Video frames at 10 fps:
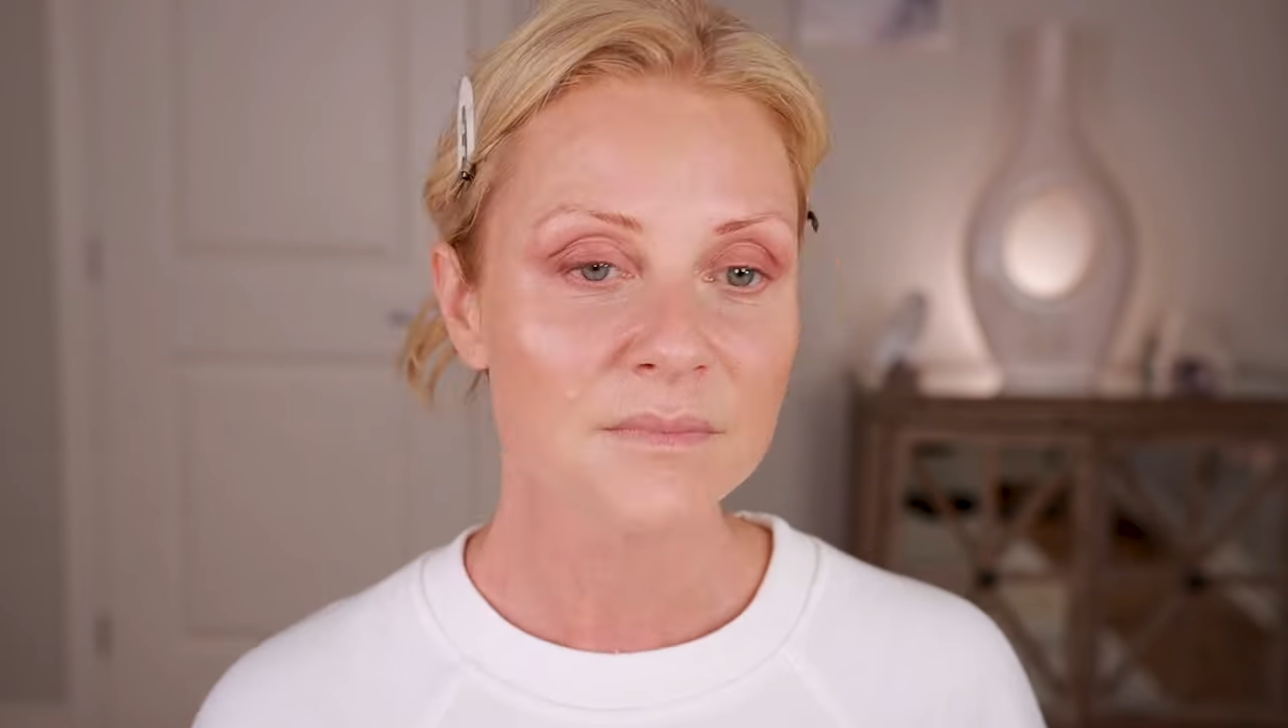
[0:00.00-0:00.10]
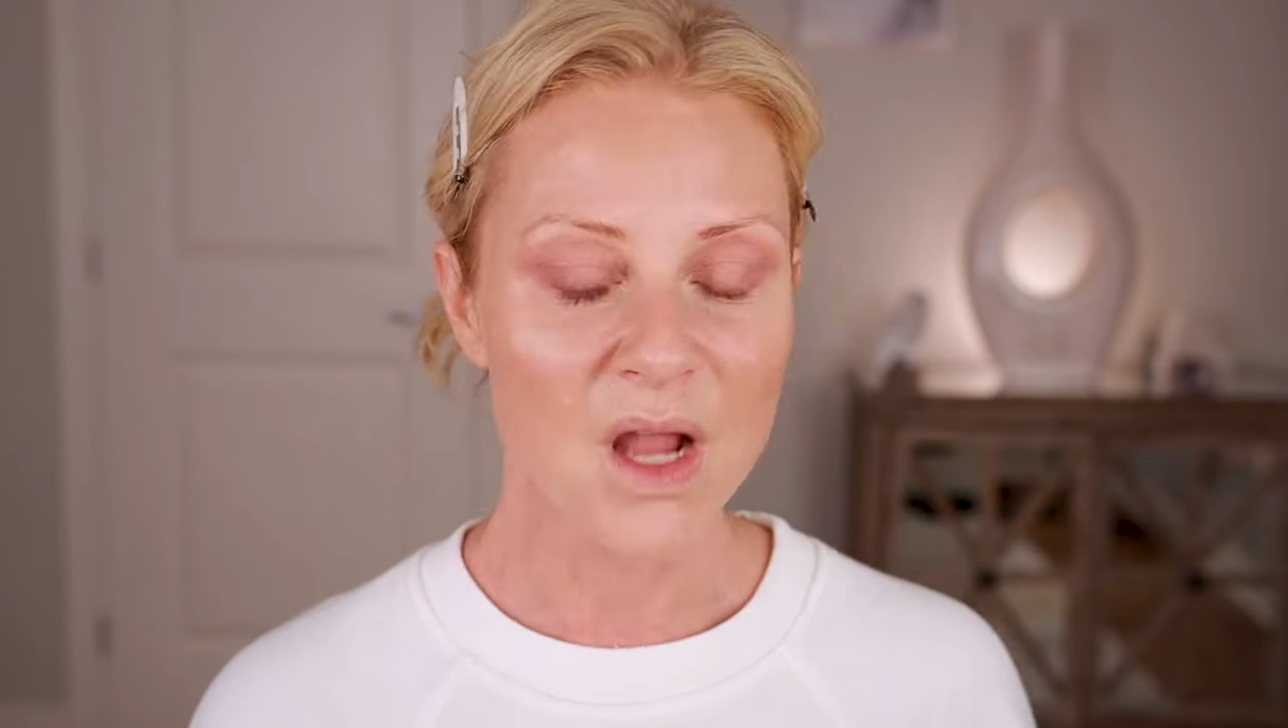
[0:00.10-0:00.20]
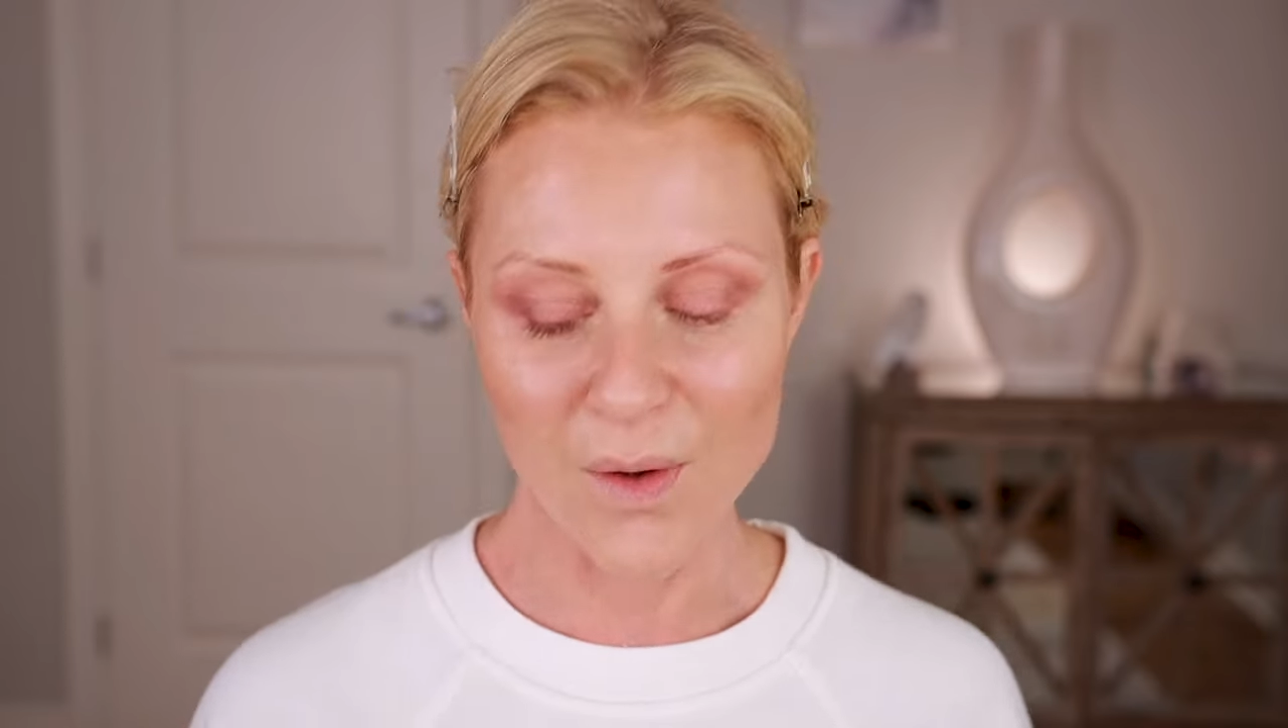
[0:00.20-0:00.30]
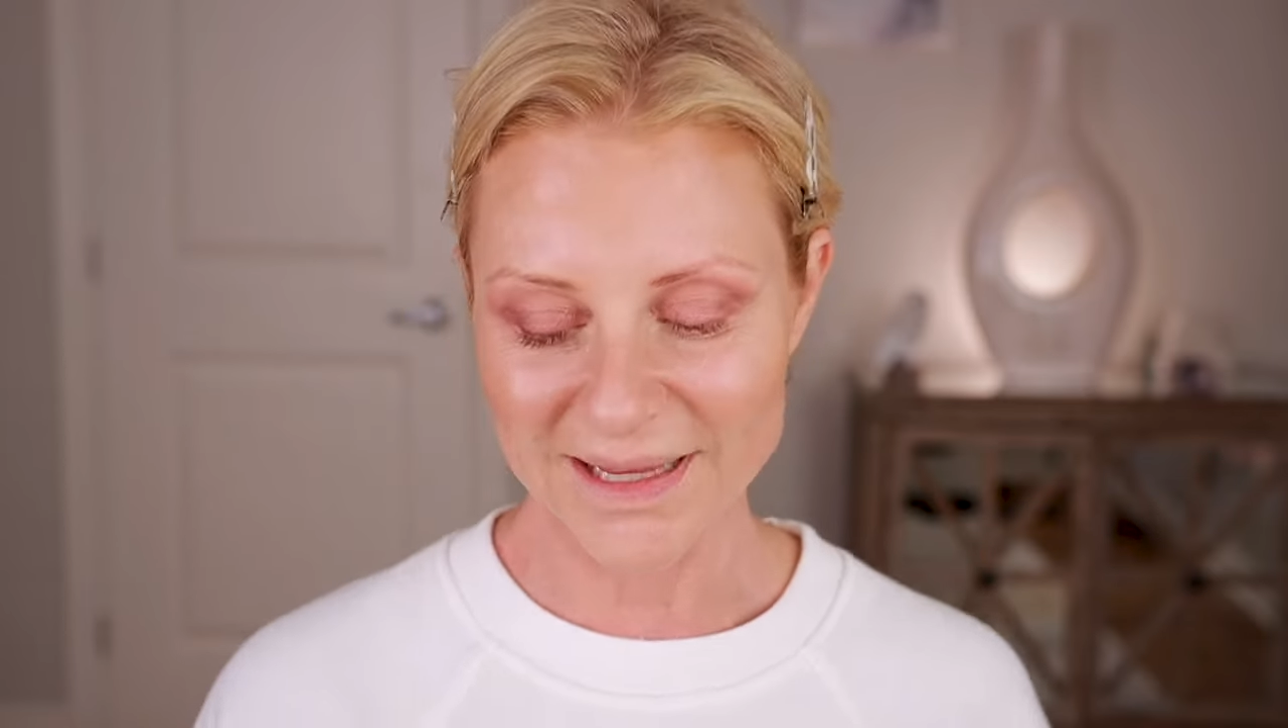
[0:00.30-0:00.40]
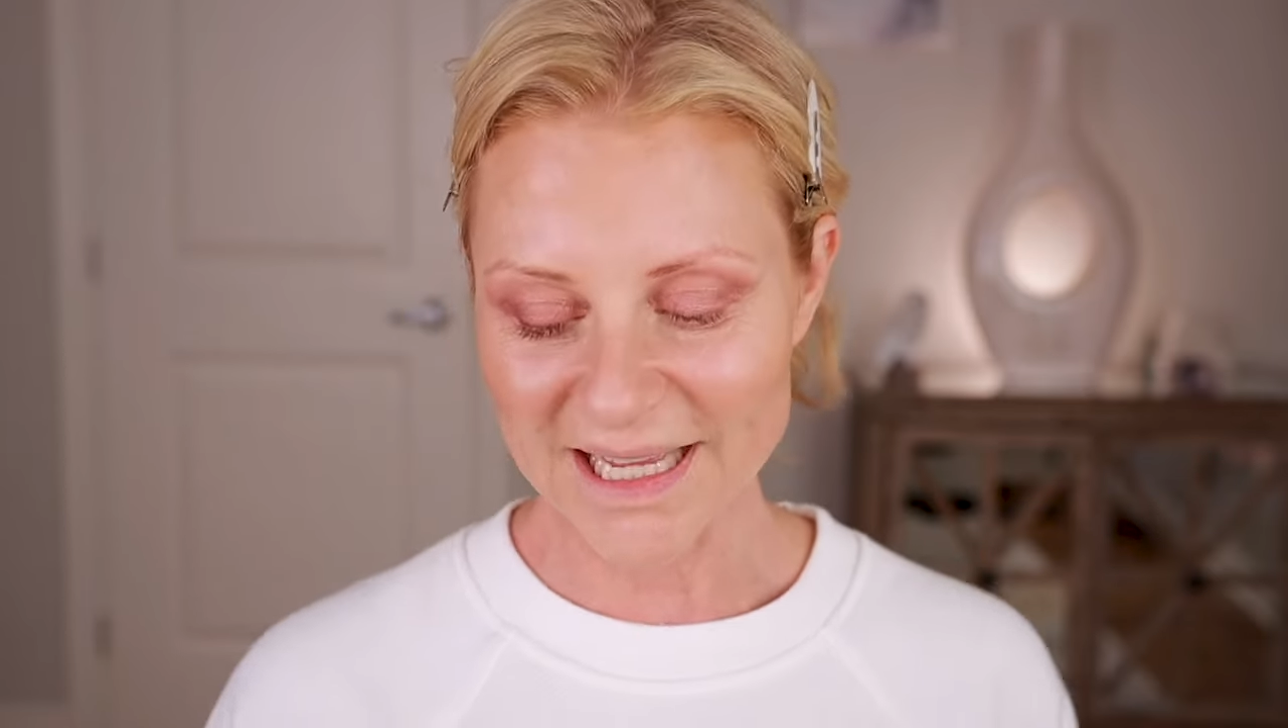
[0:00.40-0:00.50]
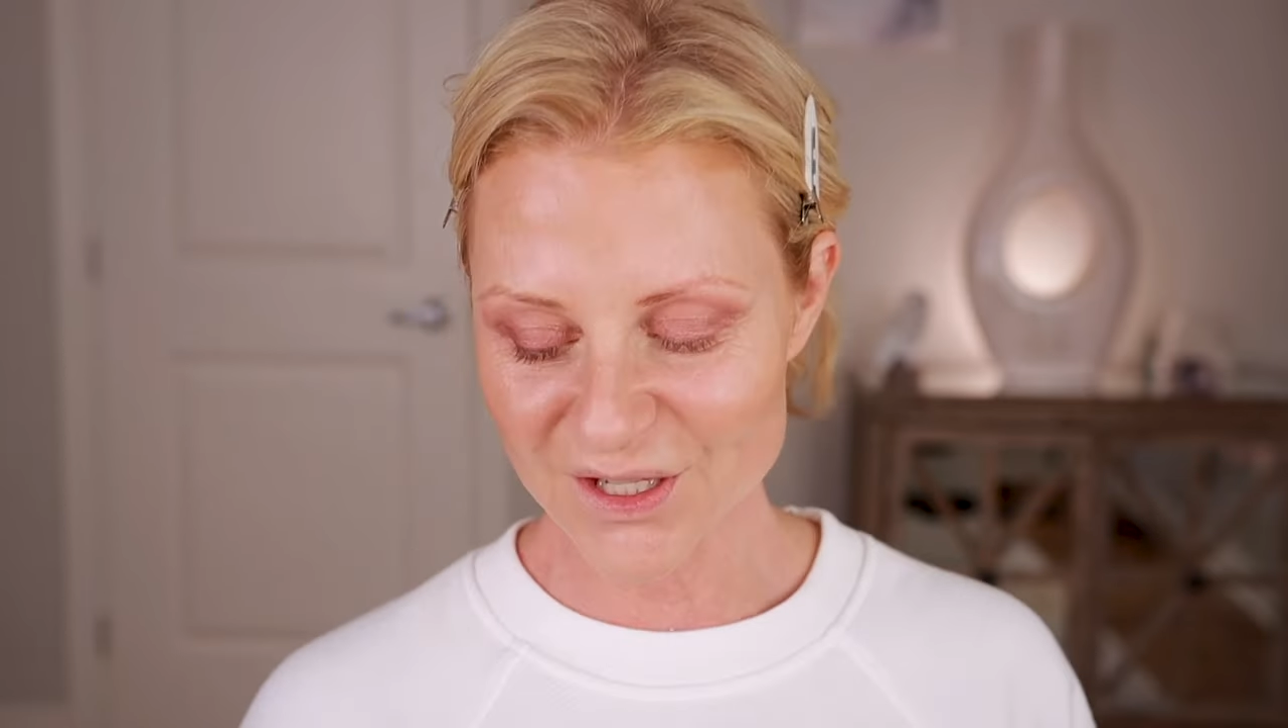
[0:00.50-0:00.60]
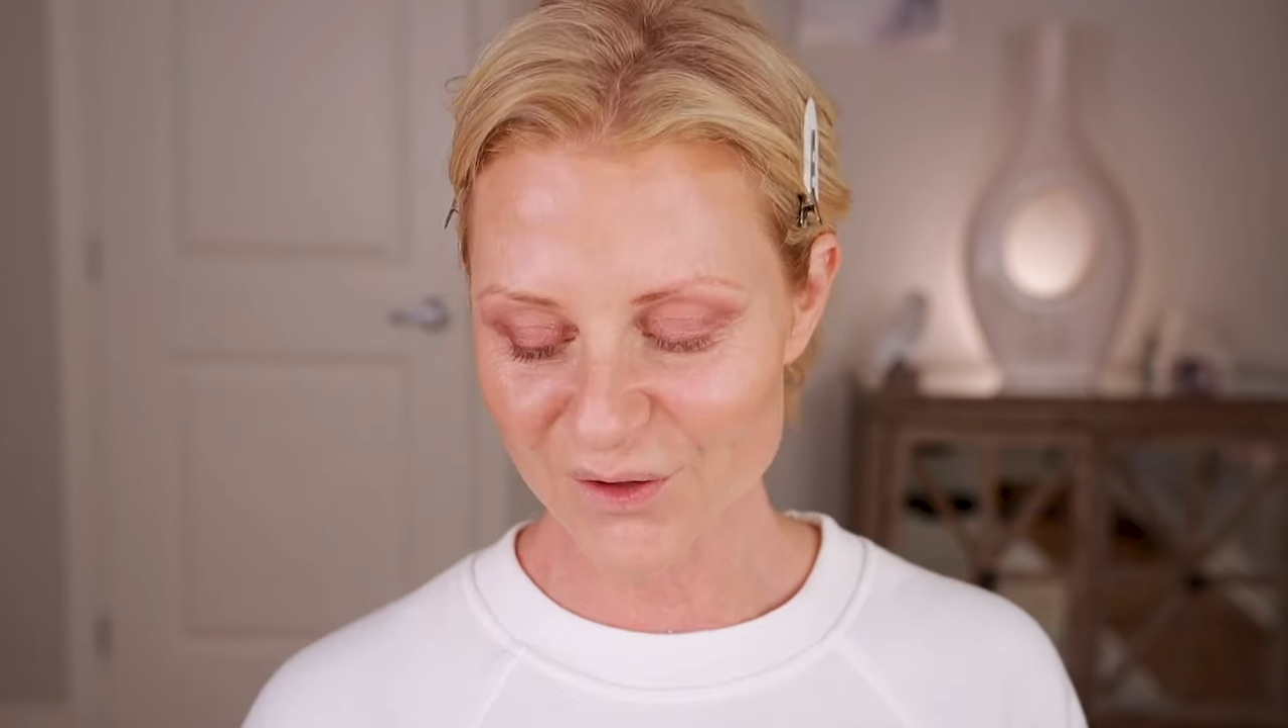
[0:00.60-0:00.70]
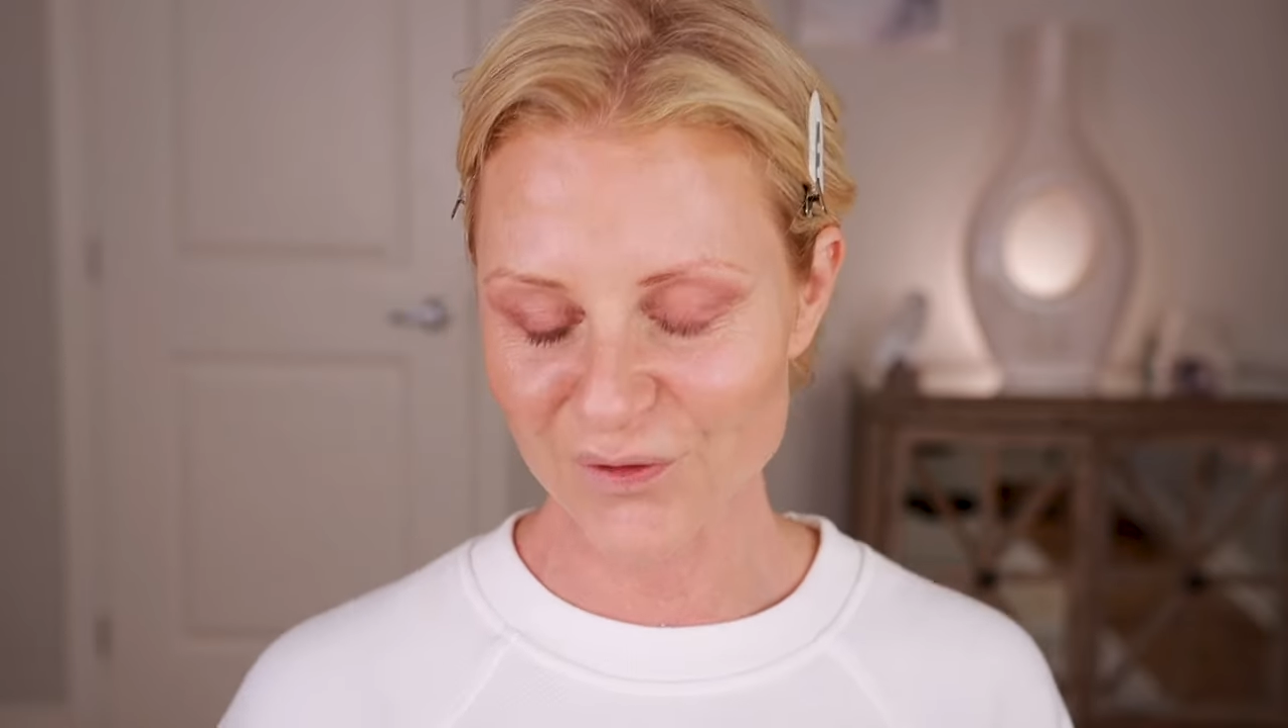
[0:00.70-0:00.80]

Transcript: No, I liked the